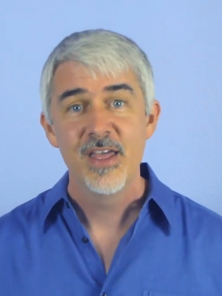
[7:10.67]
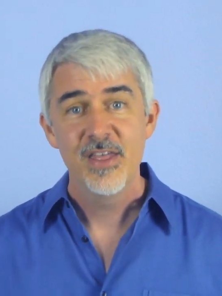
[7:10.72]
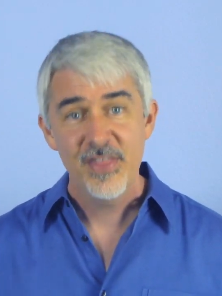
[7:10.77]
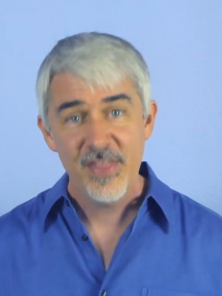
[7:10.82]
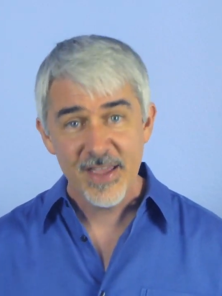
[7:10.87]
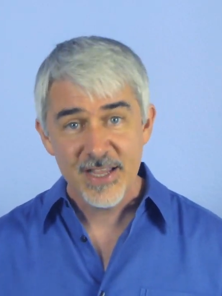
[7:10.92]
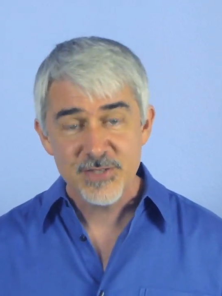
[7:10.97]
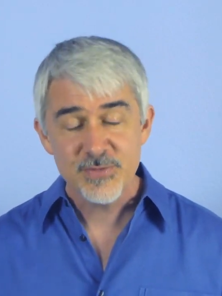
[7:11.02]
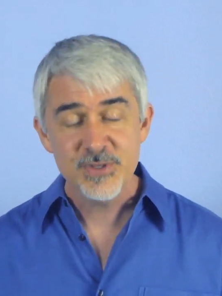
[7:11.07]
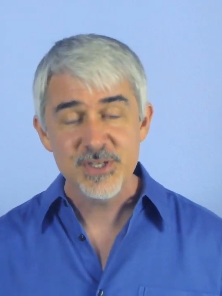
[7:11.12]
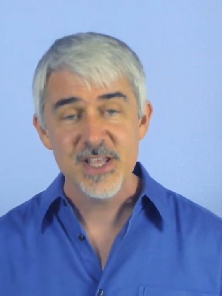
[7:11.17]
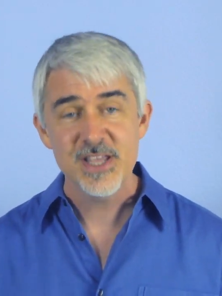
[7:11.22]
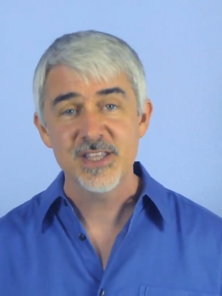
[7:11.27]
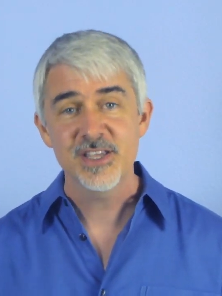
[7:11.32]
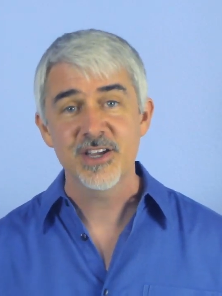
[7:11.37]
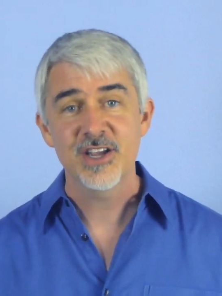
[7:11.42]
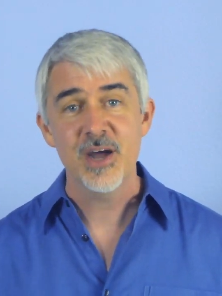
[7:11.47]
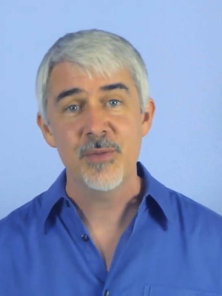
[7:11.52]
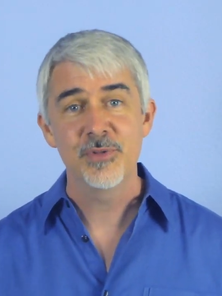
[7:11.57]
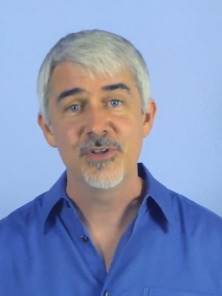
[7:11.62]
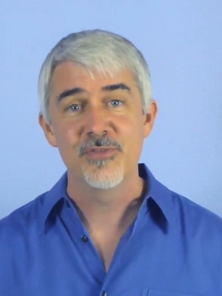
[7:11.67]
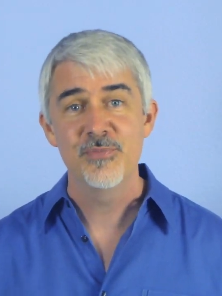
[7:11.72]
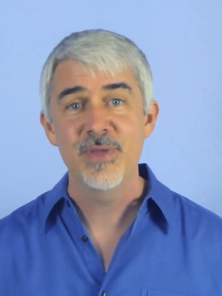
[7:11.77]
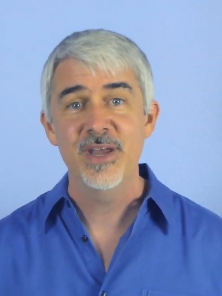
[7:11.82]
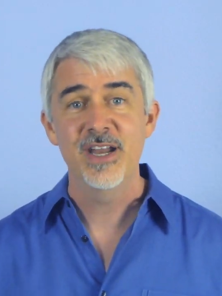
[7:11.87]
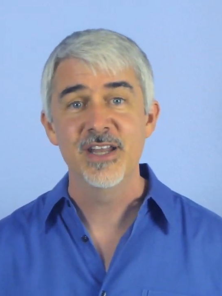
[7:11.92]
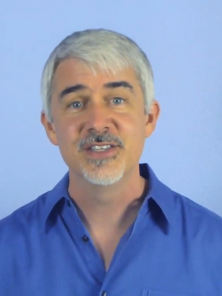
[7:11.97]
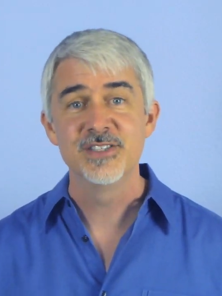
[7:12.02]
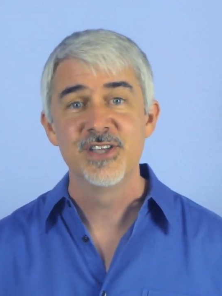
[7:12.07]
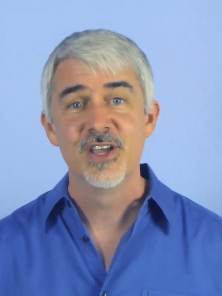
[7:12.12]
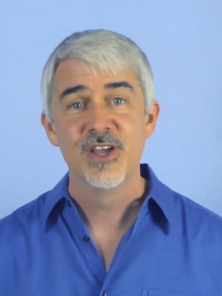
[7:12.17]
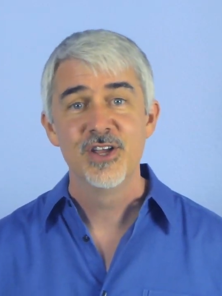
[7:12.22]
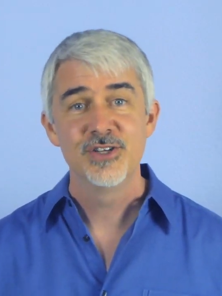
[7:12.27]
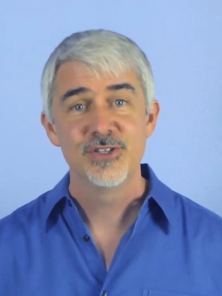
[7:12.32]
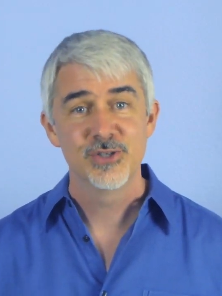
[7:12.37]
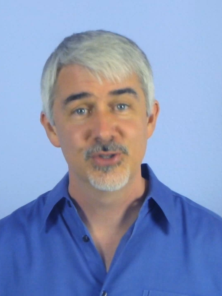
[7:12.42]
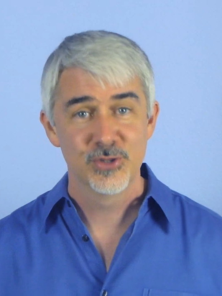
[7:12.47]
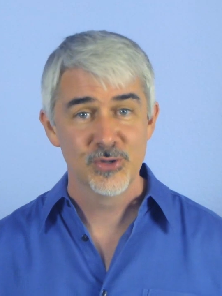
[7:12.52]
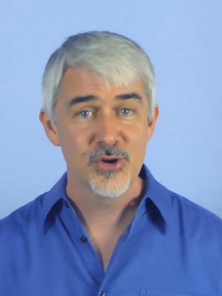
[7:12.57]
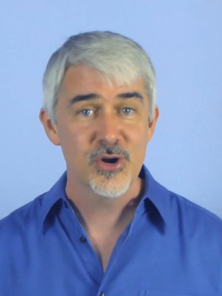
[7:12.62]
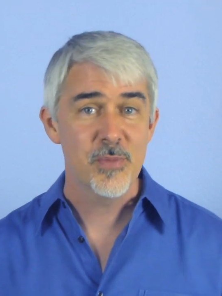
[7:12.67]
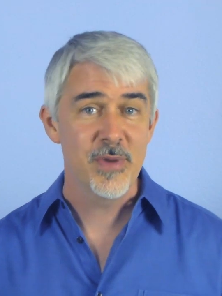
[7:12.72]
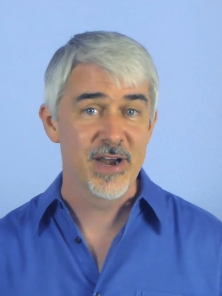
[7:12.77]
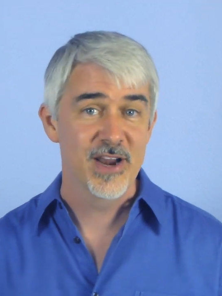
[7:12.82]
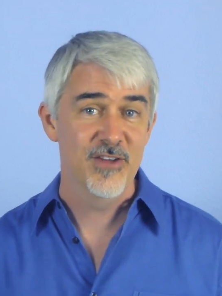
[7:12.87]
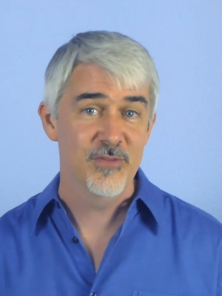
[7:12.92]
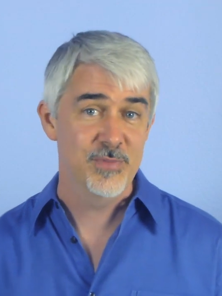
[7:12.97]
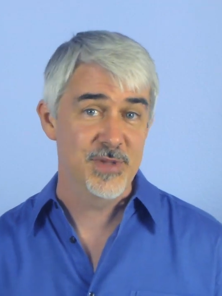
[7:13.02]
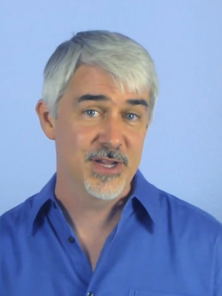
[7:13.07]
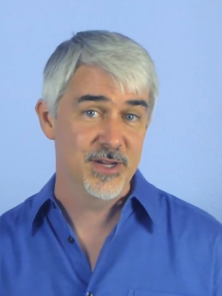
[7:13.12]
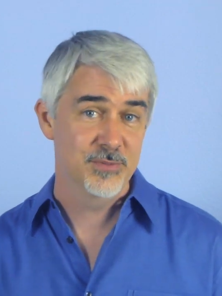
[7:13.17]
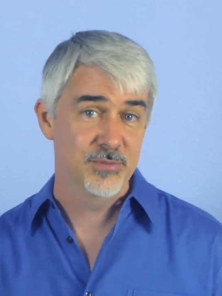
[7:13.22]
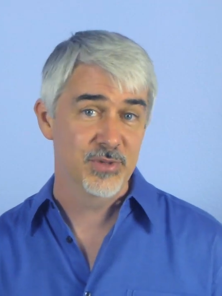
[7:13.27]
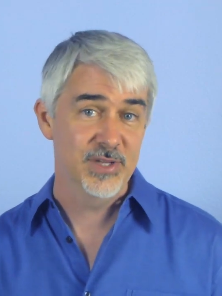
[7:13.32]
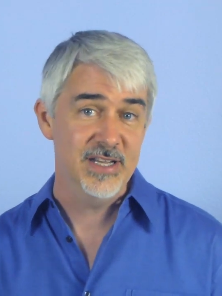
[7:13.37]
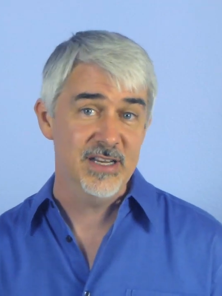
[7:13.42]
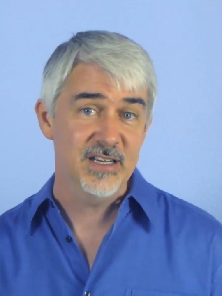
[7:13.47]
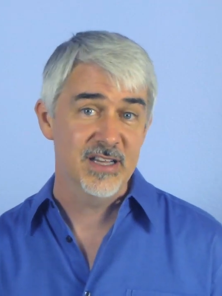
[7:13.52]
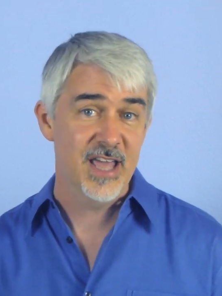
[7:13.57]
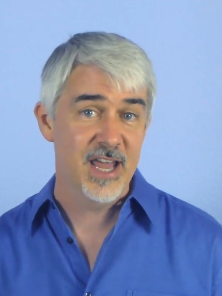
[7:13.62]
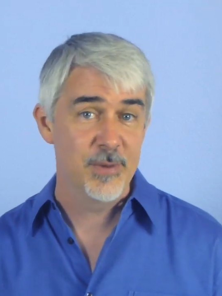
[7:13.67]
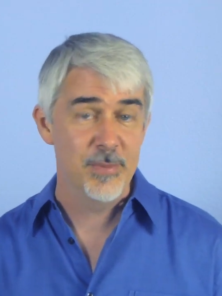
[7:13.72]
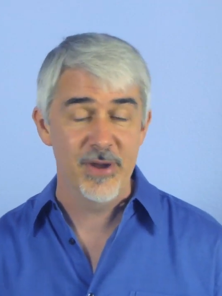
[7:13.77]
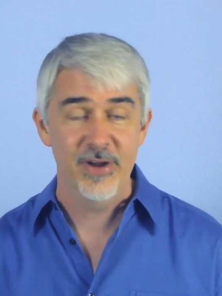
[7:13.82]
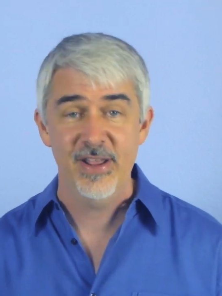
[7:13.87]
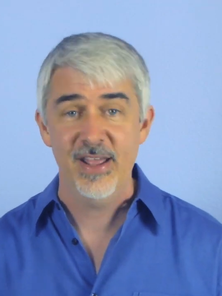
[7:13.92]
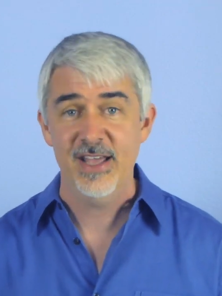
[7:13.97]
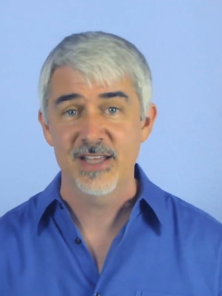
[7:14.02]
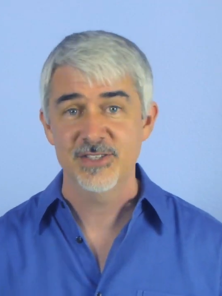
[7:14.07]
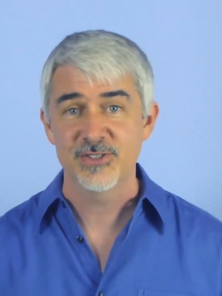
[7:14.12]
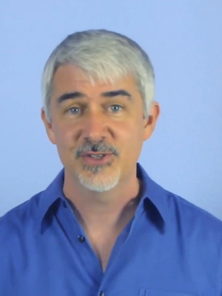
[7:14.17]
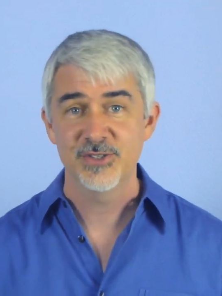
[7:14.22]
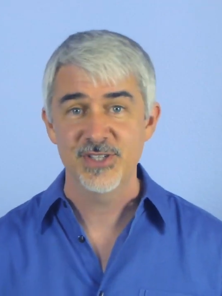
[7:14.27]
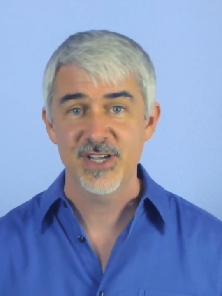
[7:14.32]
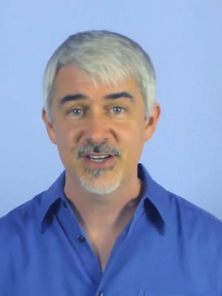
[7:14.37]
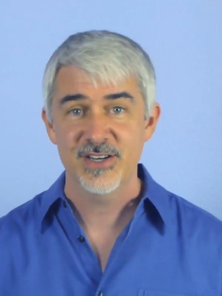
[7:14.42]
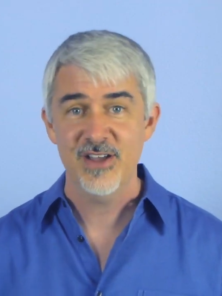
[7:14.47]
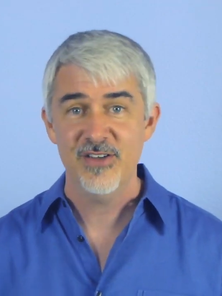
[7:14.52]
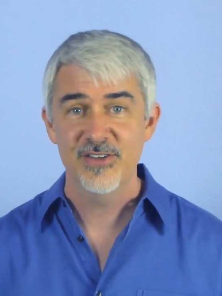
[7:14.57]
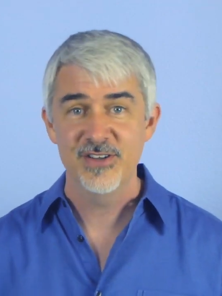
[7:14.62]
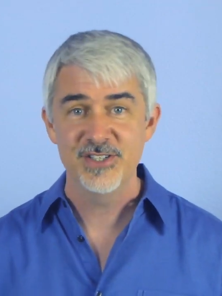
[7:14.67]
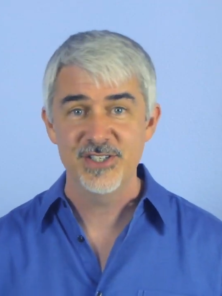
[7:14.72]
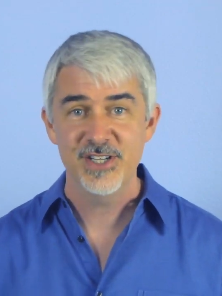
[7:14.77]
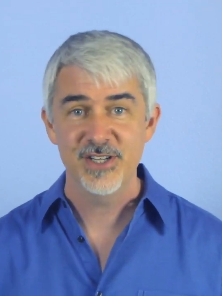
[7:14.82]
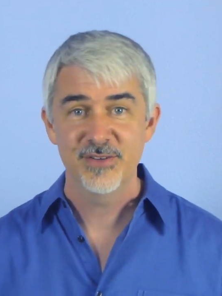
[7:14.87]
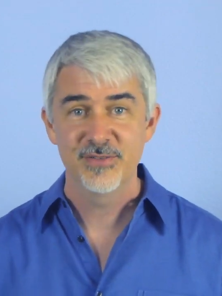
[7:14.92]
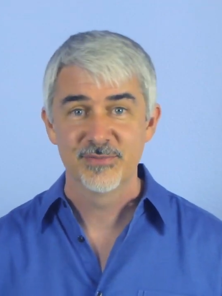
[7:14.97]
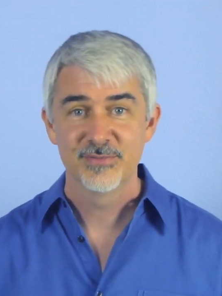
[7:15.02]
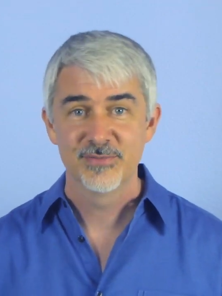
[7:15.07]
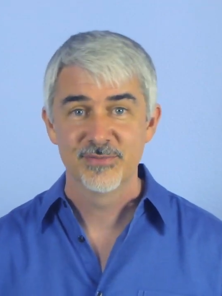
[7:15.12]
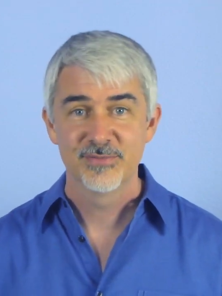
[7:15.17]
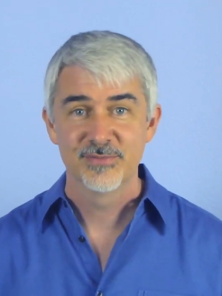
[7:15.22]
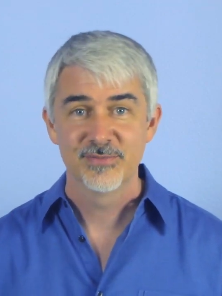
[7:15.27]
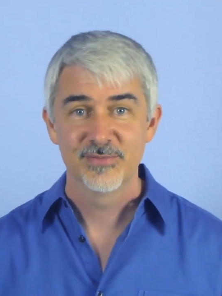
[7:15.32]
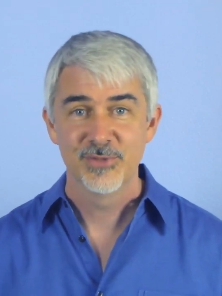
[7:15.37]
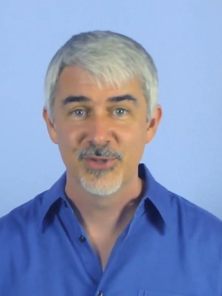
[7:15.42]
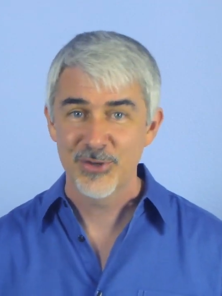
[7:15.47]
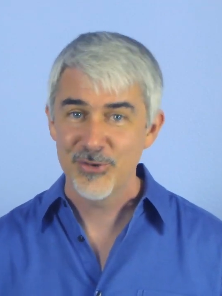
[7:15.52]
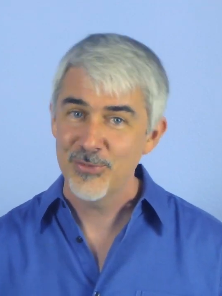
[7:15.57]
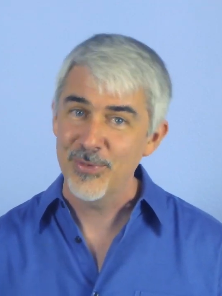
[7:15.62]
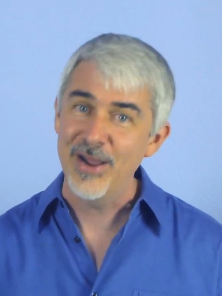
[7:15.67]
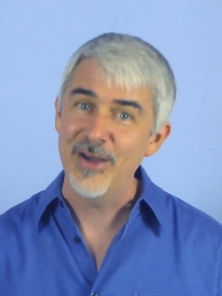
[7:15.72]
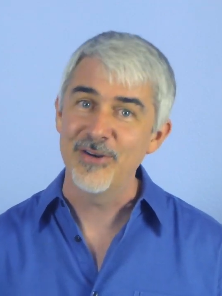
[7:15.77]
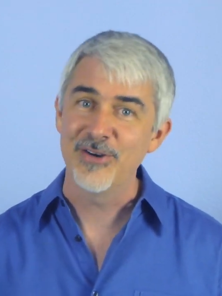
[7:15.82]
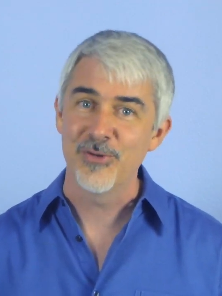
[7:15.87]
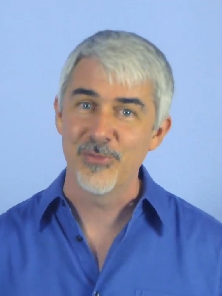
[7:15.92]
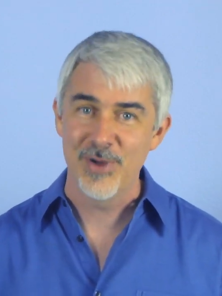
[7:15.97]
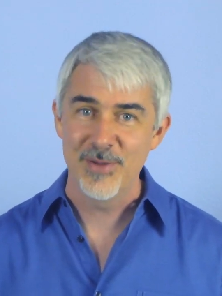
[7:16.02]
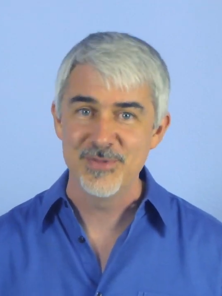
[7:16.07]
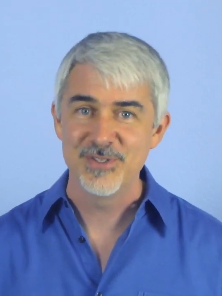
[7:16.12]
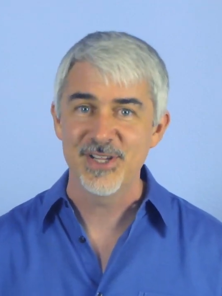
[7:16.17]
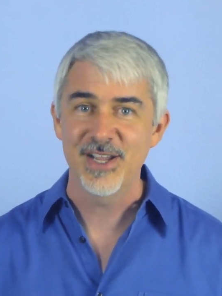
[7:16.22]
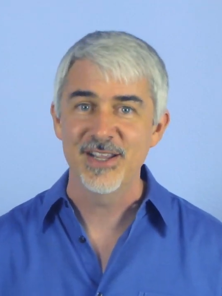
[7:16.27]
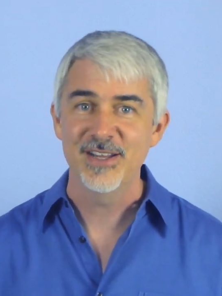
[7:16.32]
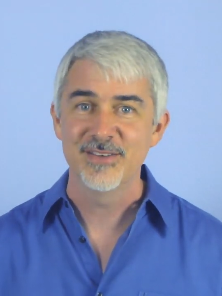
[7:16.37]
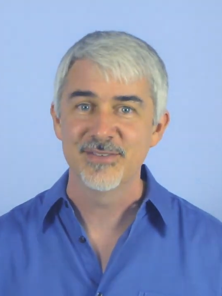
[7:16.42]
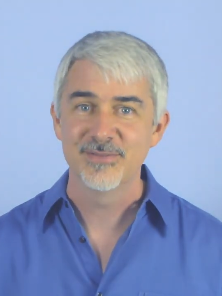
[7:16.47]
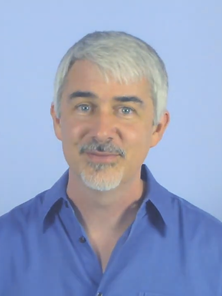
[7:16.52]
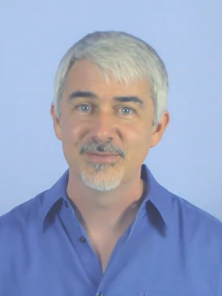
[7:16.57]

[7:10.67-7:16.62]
Thanks for taking a couple of minutes to learn about FP Complete and about Haskell technology. Look around our website.